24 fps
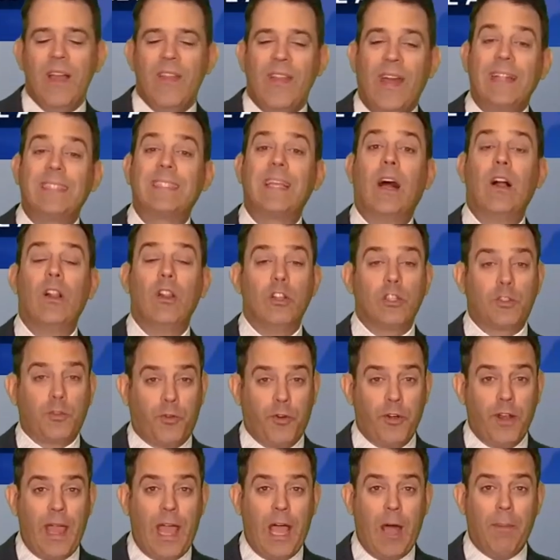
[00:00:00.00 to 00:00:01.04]
That's how it looks
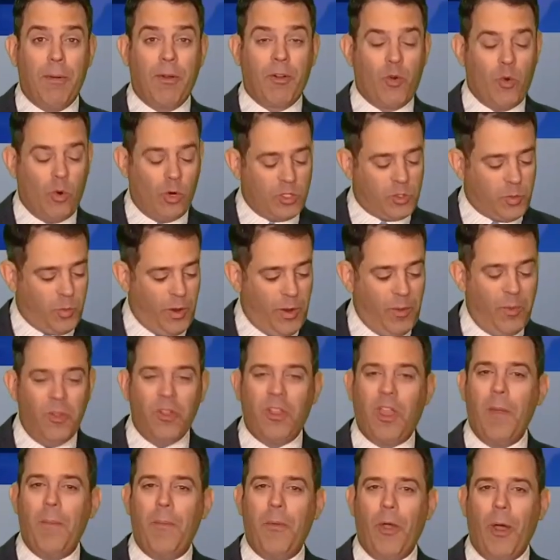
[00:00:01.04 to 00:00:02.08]
for now, but of course, we will
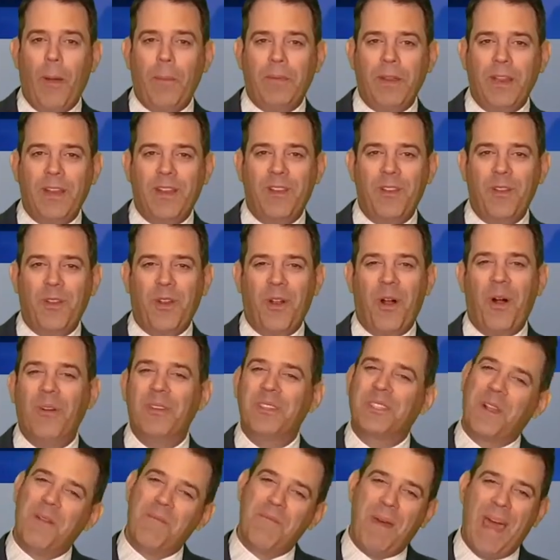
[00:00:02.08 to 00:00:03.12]
keep you updated. You can
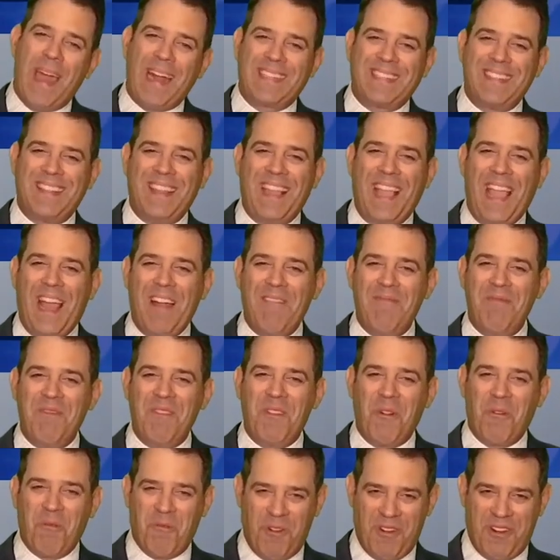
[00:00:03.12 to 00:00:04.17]
always come back to the app
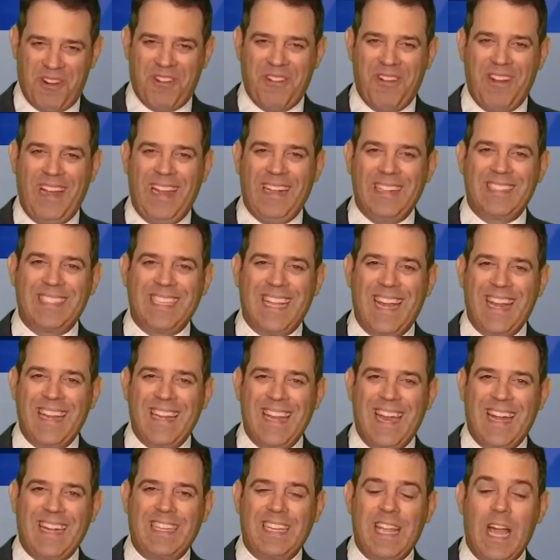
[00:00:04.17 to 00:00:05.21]
or
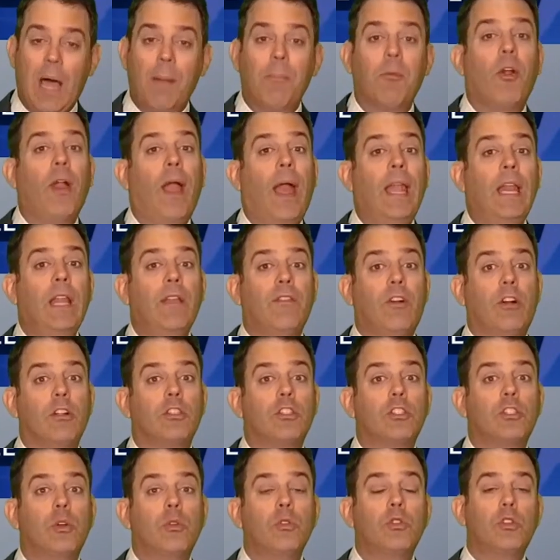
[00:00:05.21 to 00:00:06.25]
1degreeoutside.com or any of our
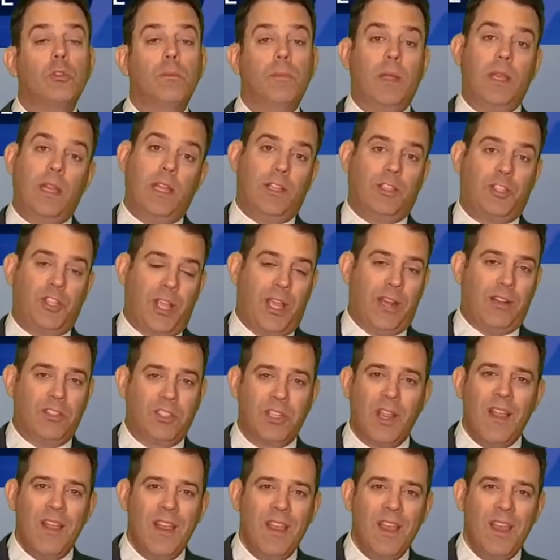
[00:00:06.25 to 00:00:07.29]
social media channels.
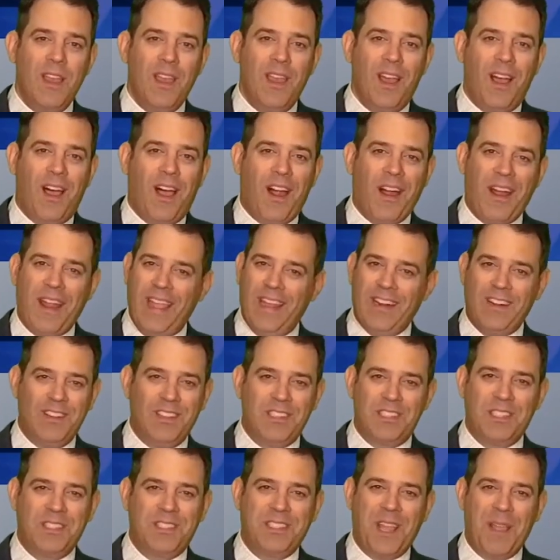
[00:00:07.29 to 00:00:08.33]
Our handle
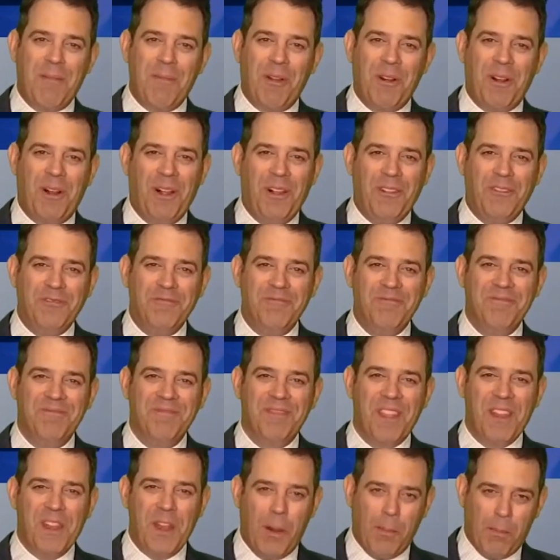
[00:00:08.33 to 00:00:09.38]
is the same on all of them,
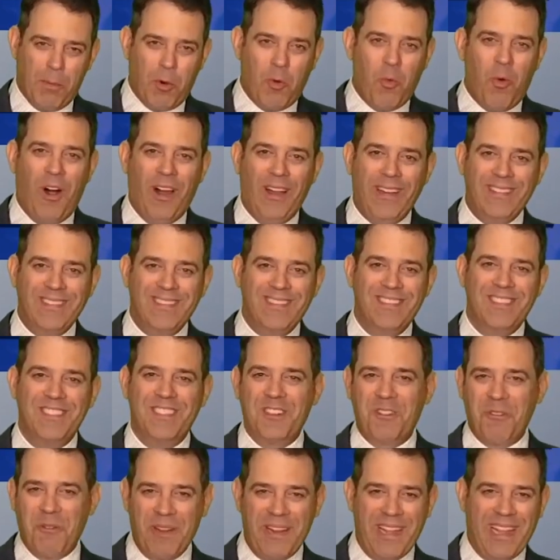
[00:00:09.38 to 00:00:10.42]
the number 1
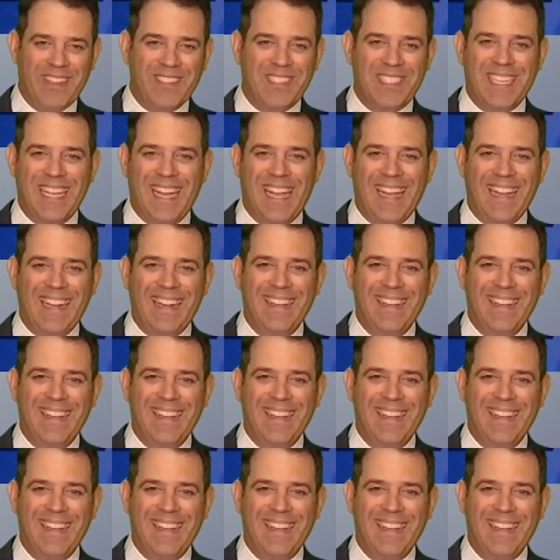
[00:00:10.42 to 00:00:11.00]
Degree Outside.